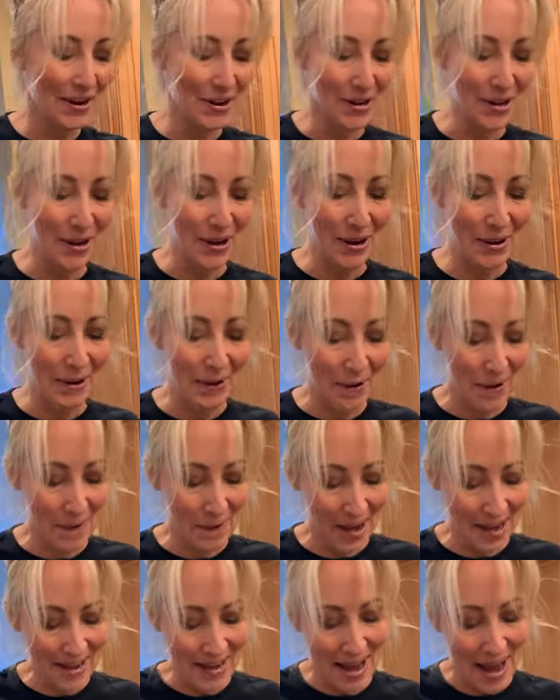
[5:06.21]
there you go. All
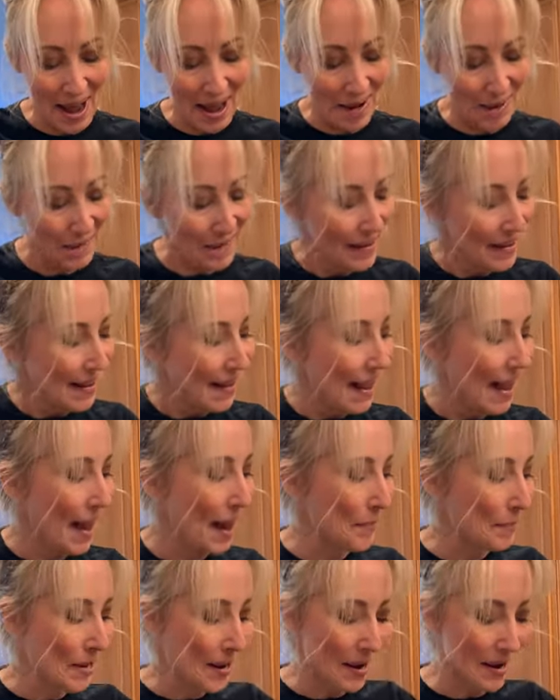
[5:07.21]
right, now
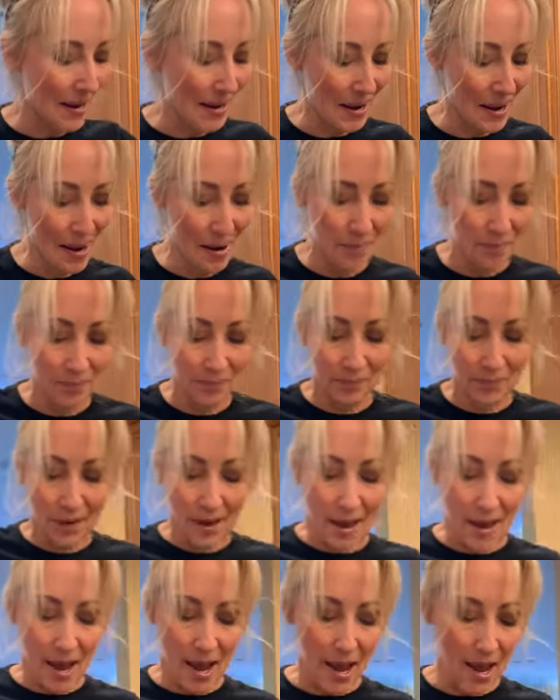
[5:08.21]
I'm cutting up
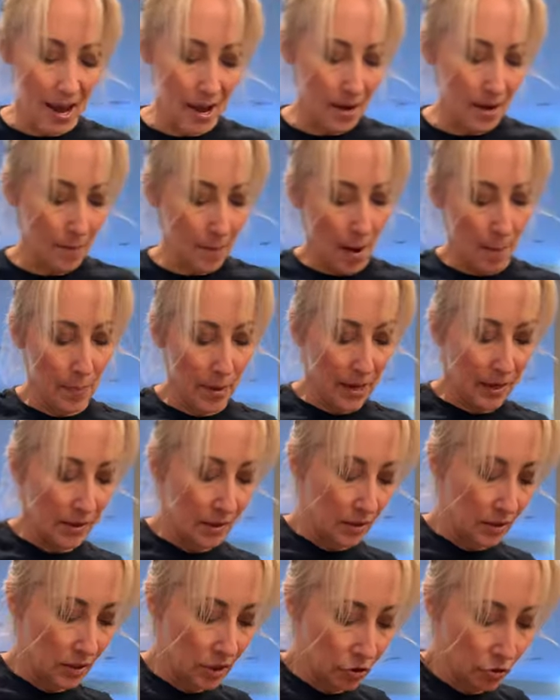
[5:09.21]
a, a big
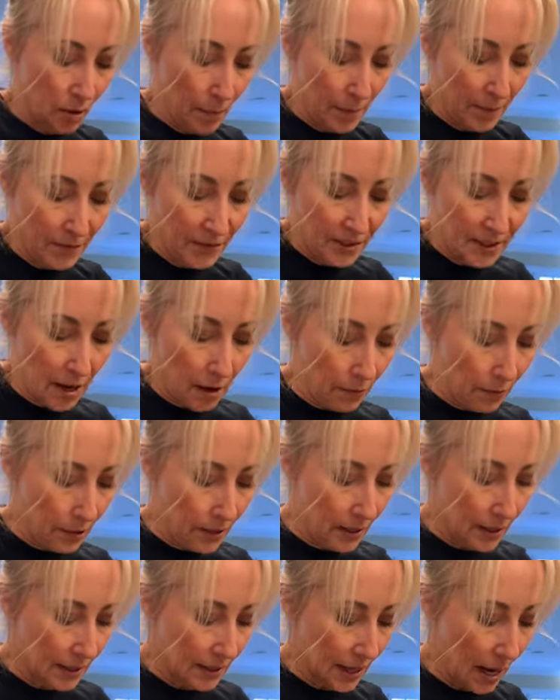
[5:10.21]
strip of
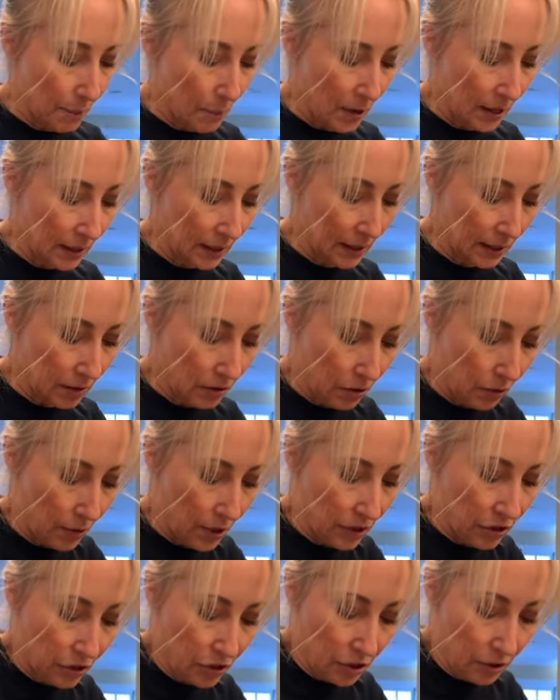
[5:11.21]
celery because I want a little
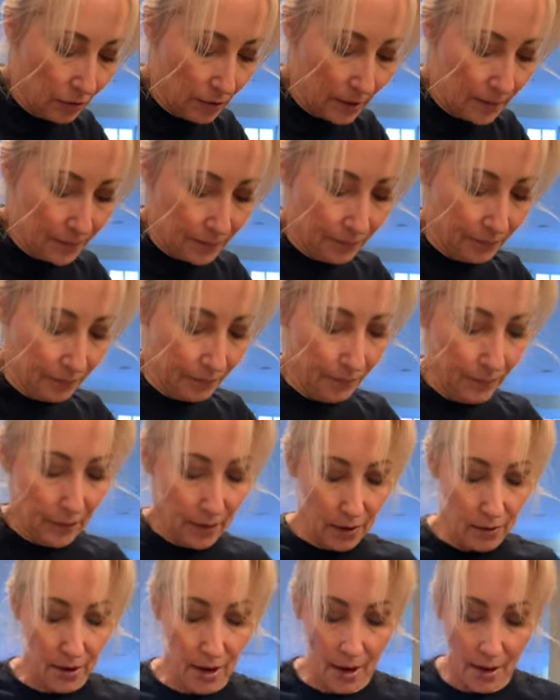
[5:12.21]
crunch to it.
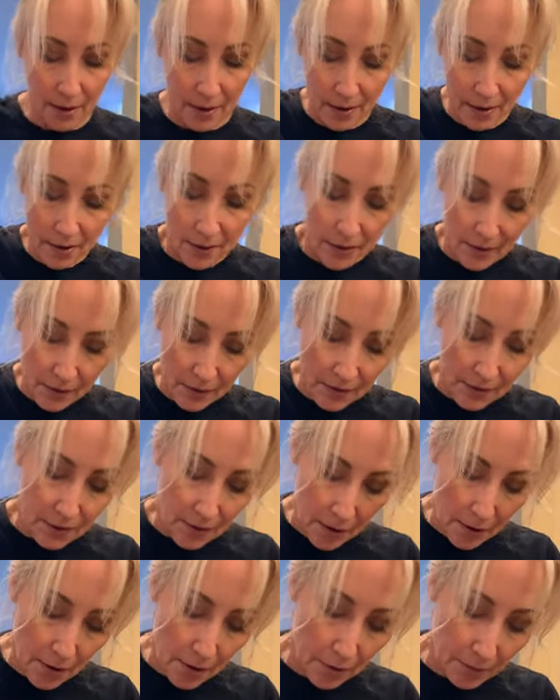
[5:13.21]
Okay,
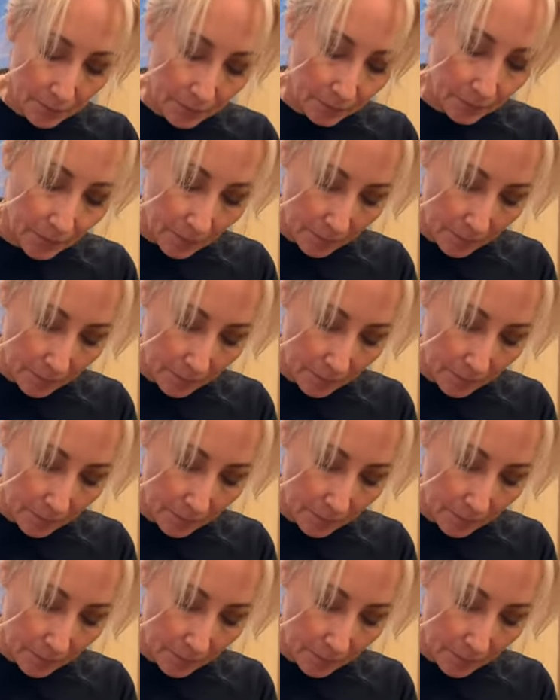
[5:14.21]
so